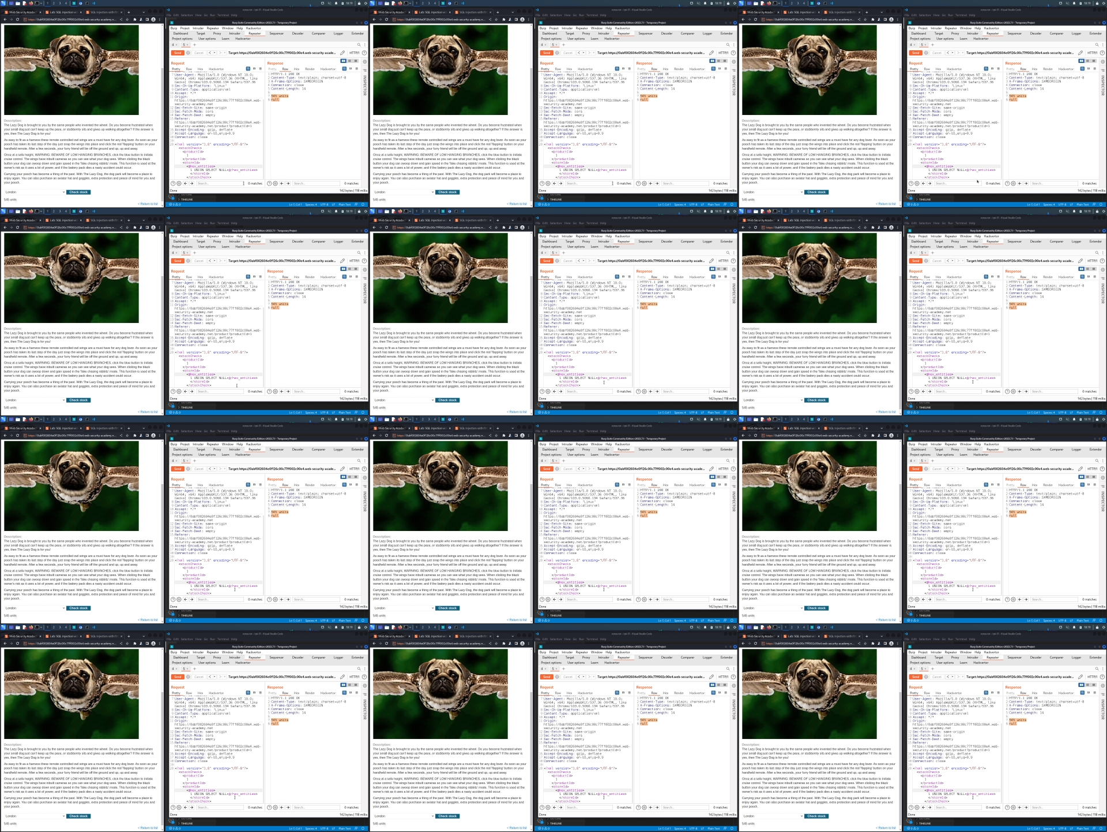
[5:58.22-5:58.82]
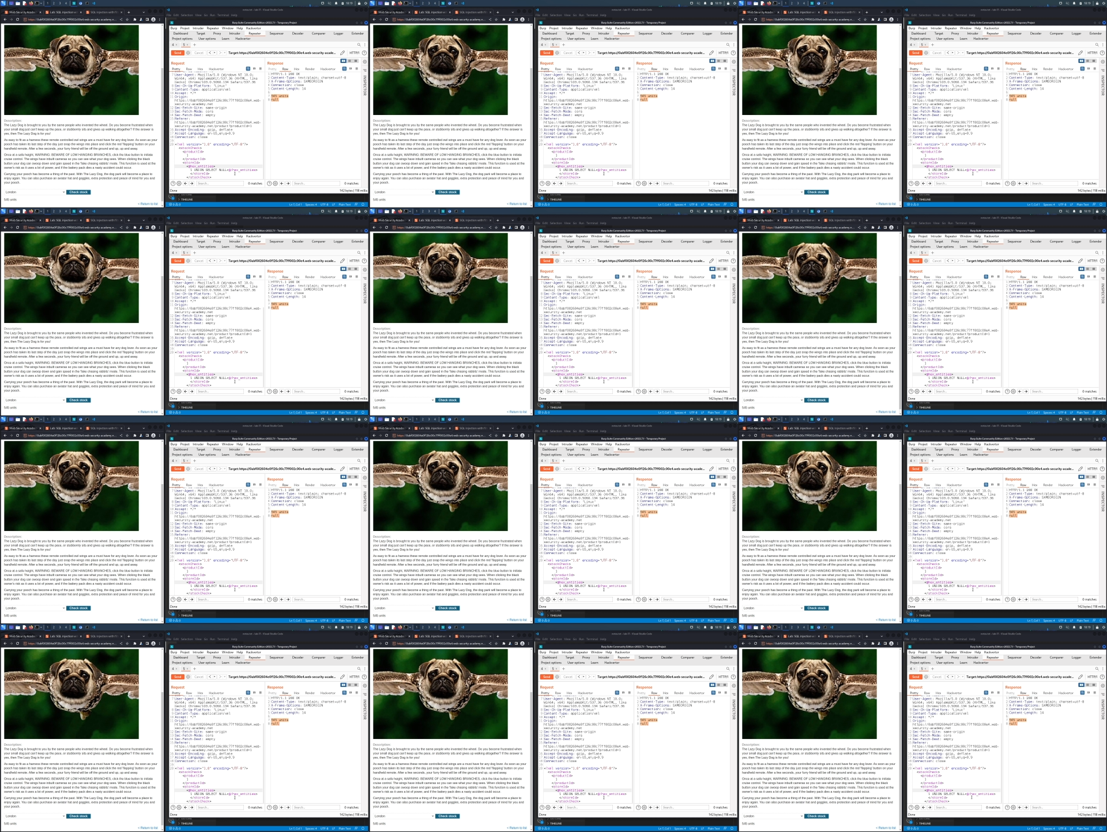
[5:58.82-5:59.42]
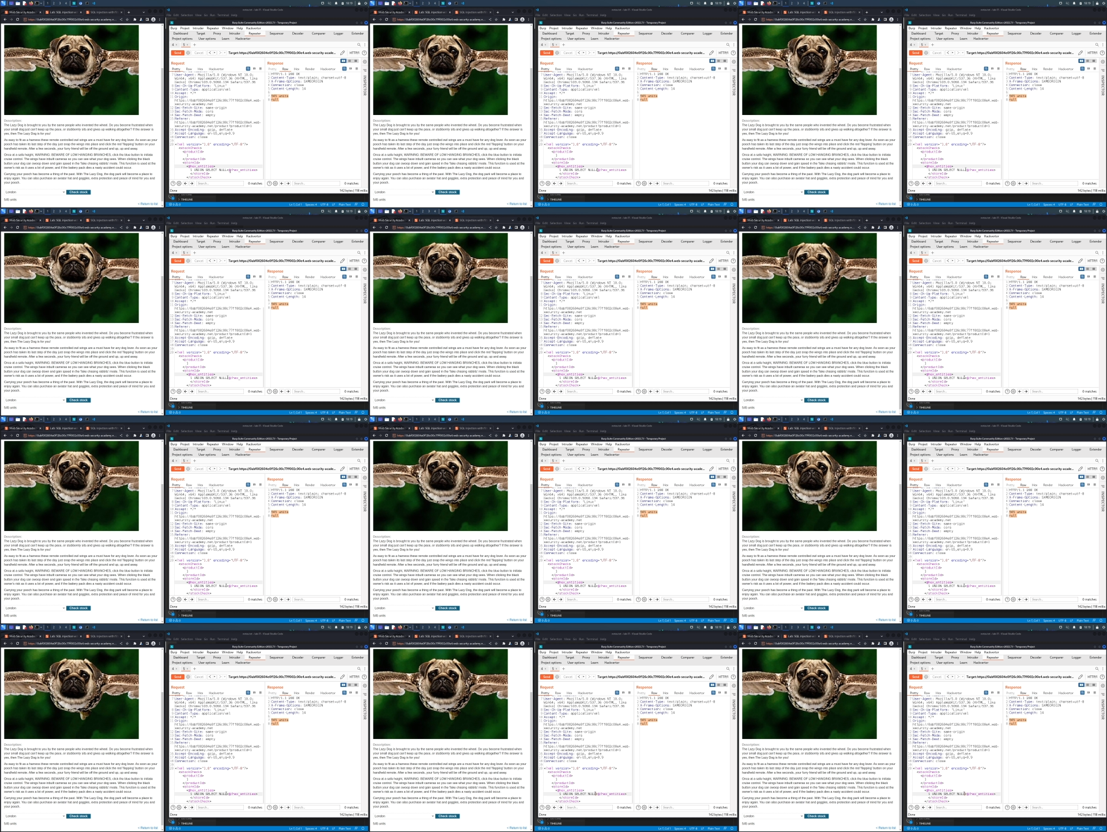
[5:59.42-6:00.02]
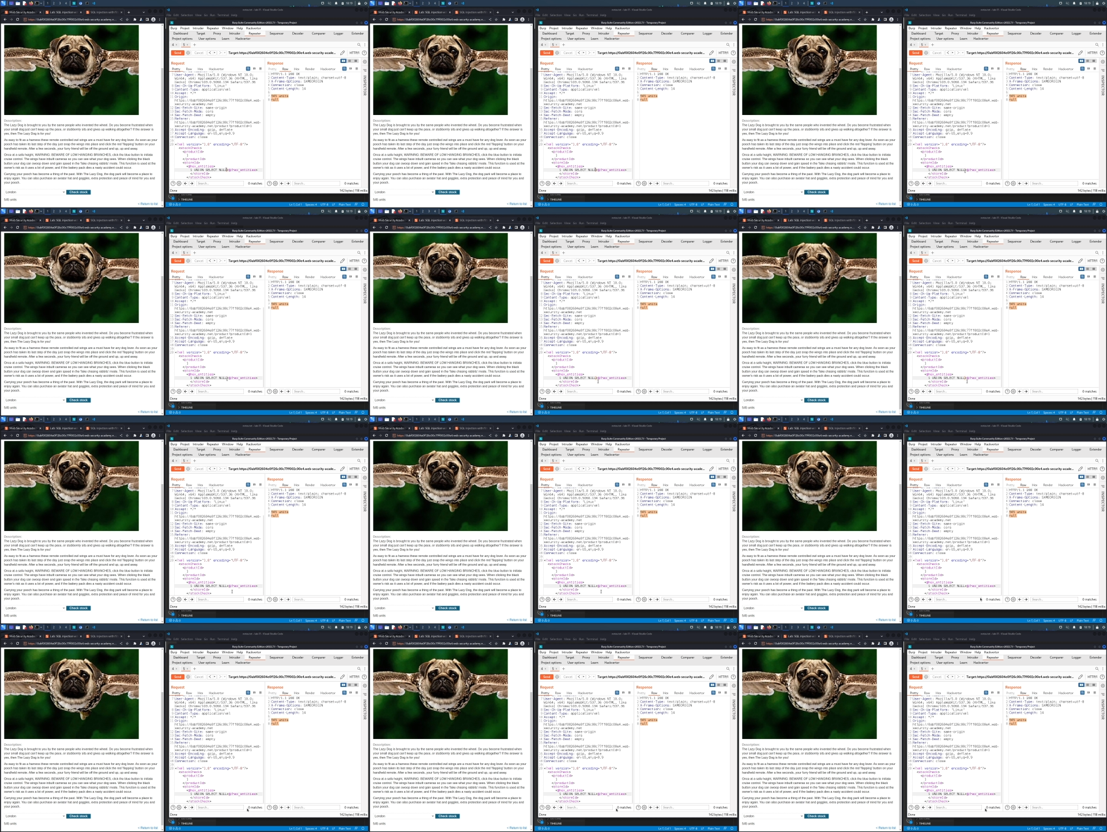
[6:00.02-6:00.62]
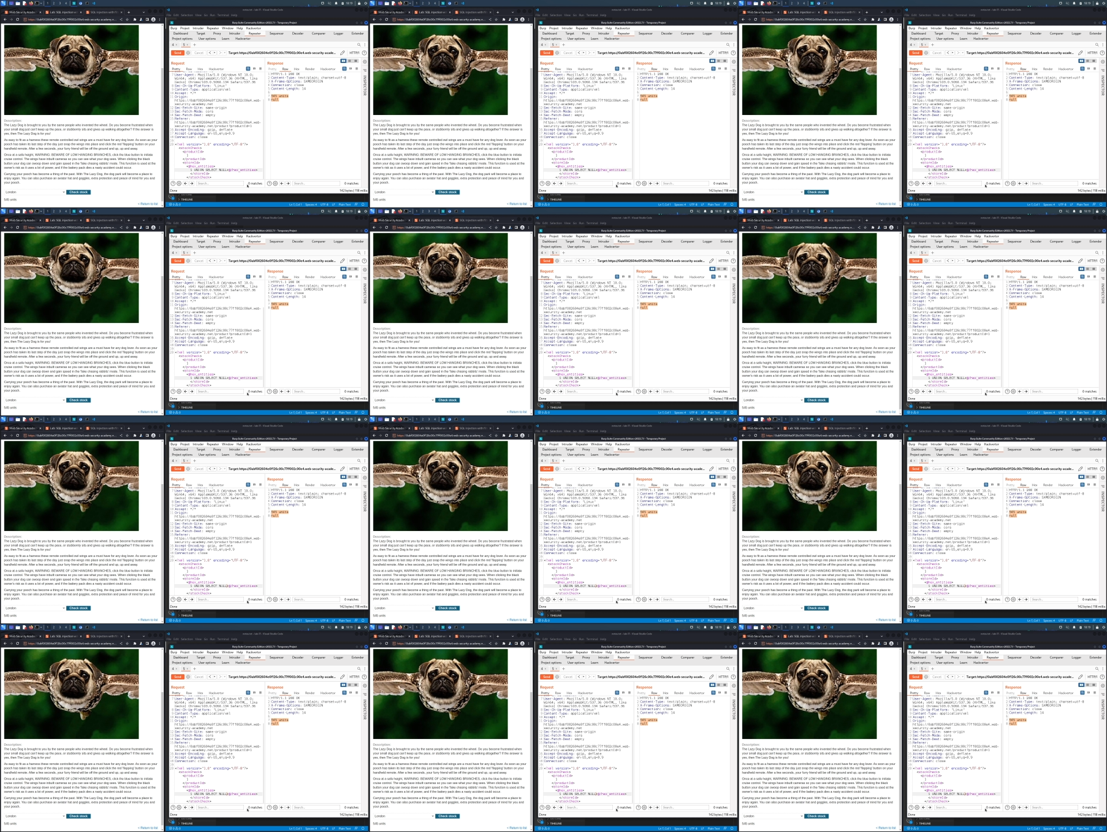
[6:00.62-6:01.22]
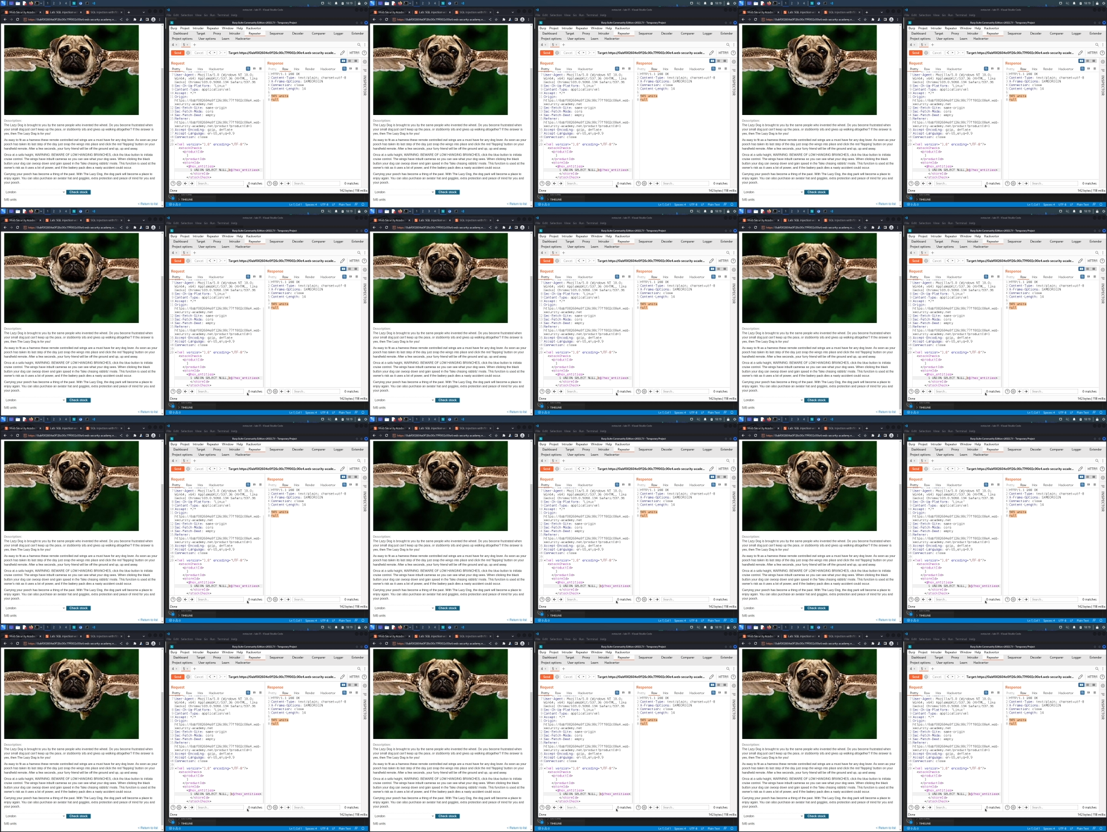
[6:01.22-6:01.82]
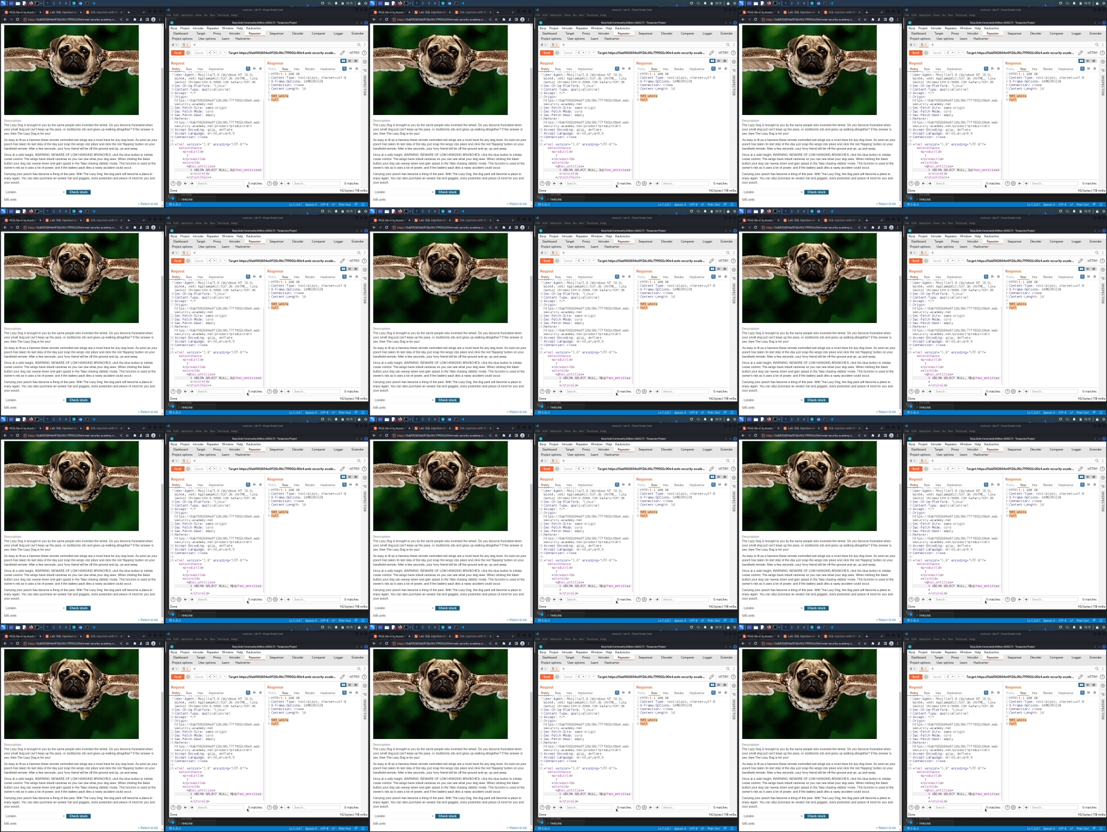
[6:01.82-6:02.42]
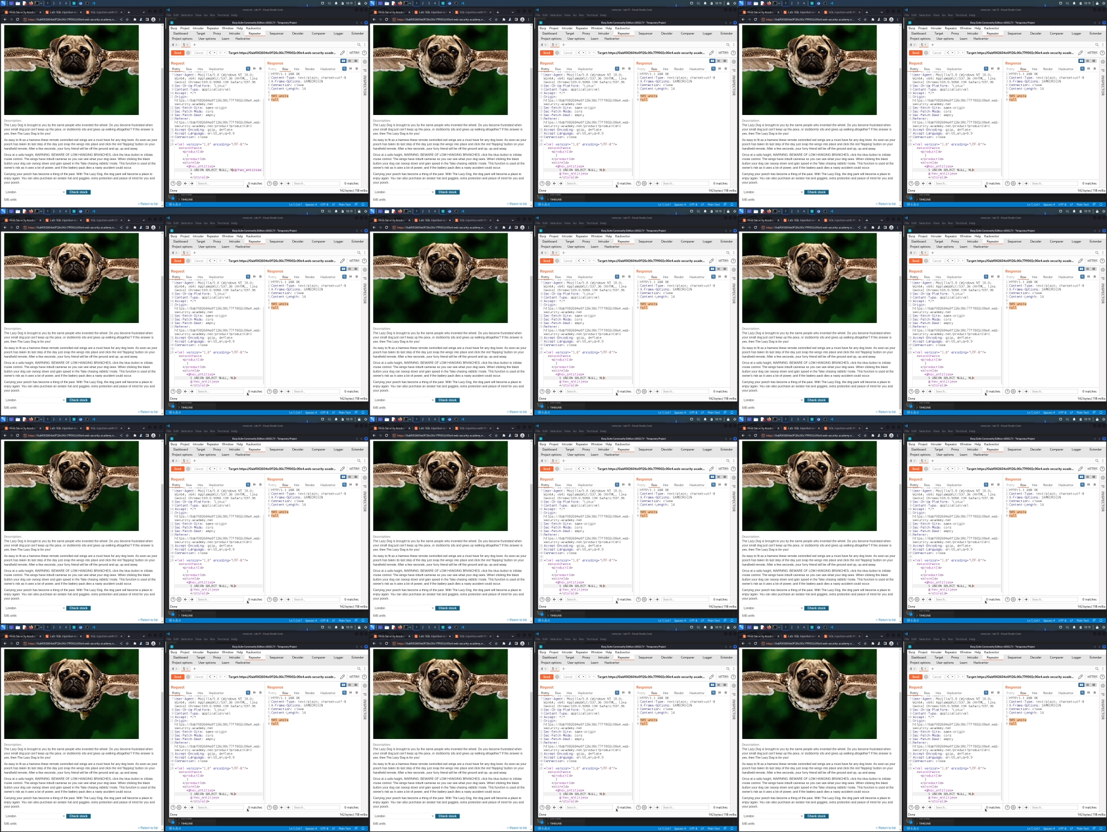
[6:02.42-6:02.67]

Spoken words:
Nobody's mouth can be seen.